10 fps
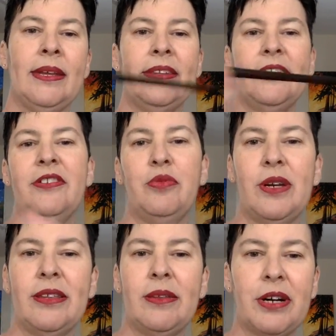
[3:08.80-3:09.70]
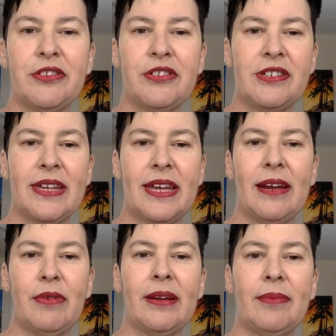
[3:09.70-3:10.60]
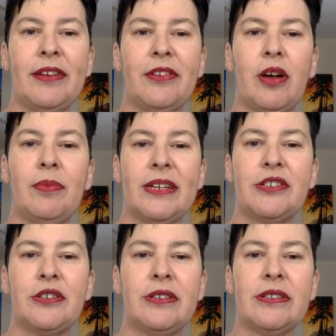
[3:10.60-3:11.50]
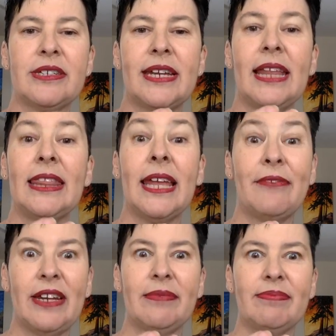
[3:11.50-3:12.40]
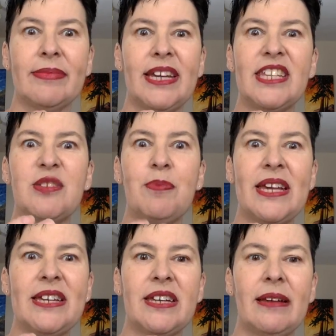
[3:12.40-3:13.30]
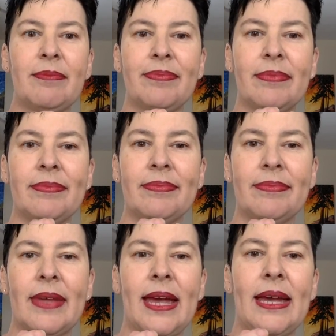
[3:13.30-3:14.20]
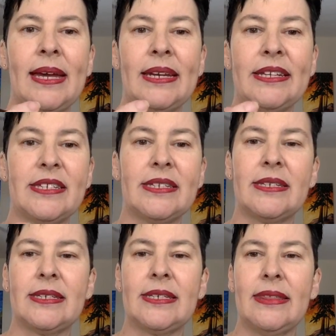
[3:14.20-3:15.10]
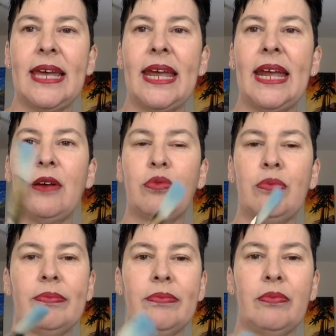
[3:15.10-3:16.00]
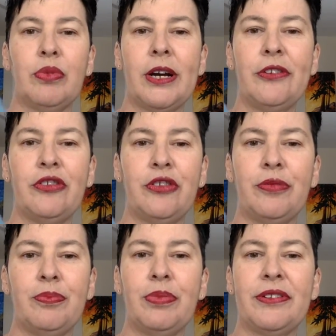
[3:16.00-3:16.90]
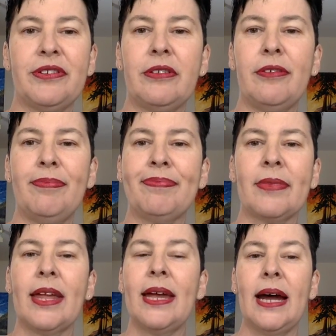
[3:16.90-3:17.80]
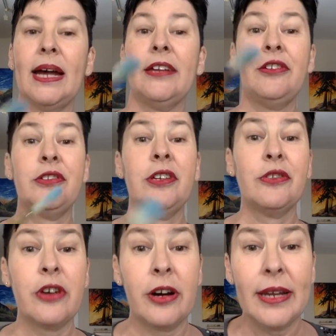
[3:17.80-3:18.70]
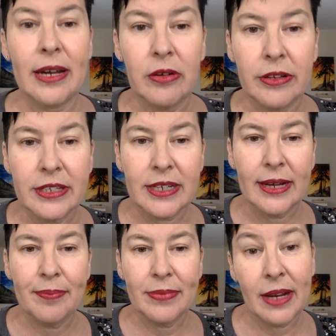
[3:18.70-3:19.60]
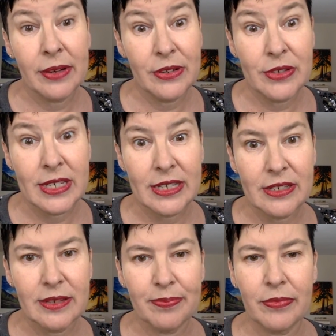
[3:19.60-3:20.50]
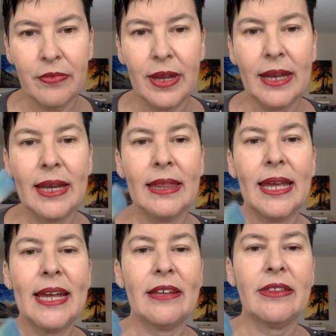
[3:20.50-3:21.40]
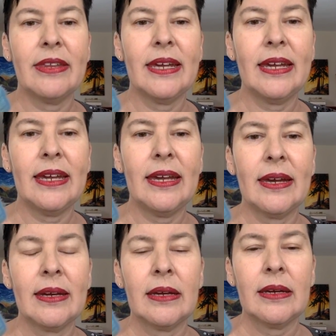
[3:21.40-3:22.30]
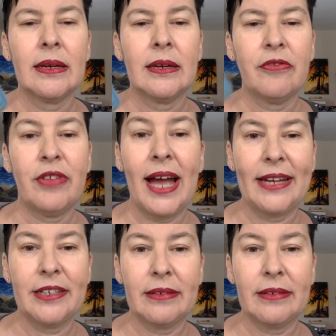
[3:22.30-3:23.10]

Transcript: this is one of the brushes that I recommend to all my students, and I love it. It's amazing. And it's a synthetic brush bristle. I used to use hog hair all the time. Now I use these. And I like the flat.